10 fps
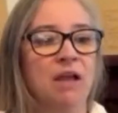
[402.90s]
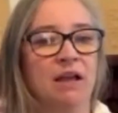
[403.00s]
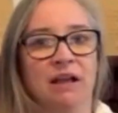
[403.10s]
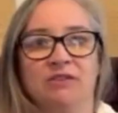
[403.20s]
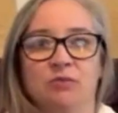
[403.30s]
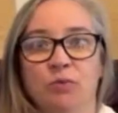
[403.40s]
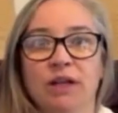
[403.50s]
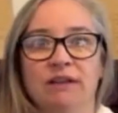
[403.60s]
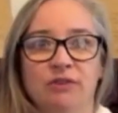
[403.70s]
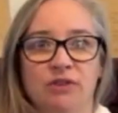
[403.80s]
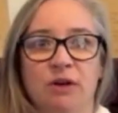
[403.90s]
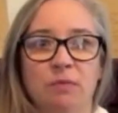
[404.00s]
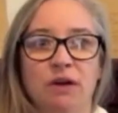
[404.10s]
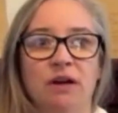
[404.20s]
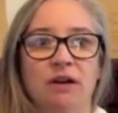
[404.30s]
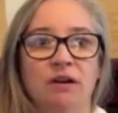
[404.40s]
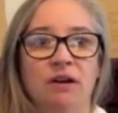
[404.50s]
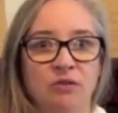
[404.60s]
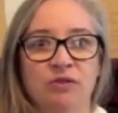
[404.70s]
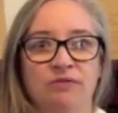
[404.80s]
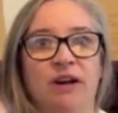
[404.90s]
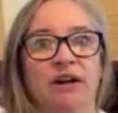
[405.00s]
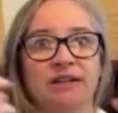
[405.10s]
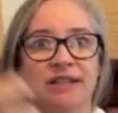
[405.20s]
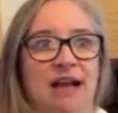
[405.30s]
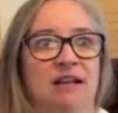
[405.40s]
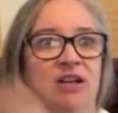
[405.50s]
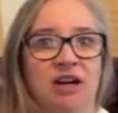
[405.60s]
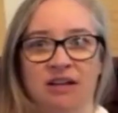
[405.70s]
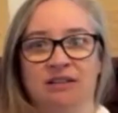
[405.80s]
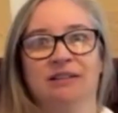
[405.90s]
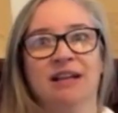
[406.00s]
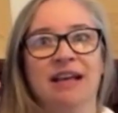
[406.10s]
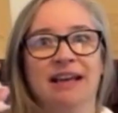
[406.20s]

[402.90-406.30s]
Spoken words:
It's really for someone who's very tactile,